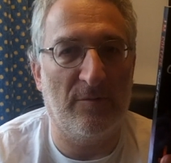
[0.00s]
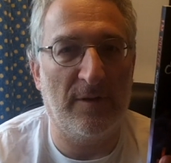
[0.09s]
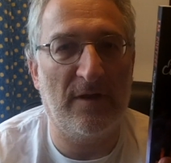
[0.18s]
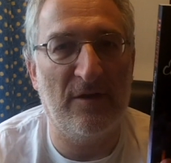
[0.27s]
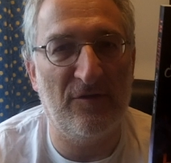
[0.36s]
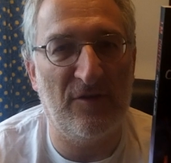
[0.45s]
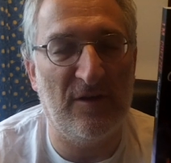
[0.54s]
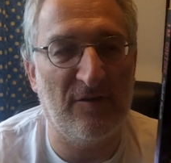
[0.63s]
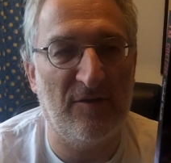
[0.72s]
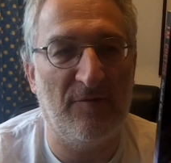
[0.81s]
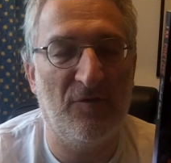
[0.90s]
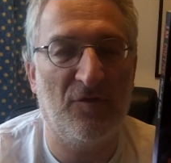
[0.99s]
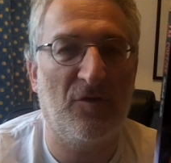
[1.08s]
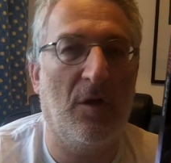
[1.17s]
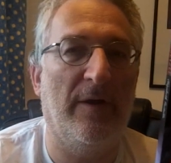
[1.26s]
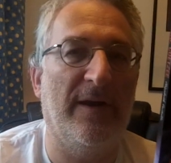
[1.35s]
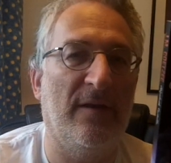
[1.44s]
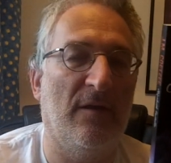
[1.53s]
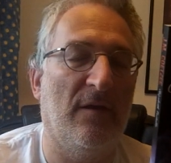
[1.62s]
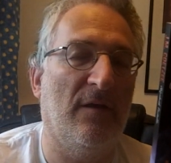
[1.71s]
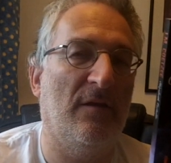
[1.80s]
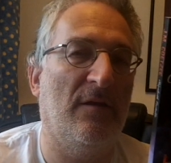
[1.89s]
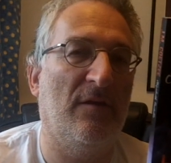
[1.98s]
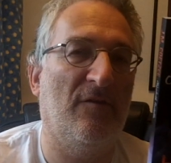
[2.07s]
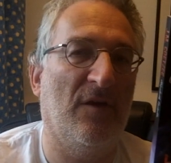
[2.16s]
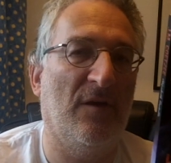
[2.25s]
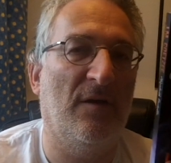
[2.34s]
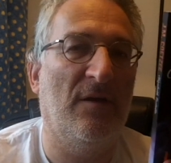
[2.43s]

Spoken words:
I mean, Coetzee doesn't even try and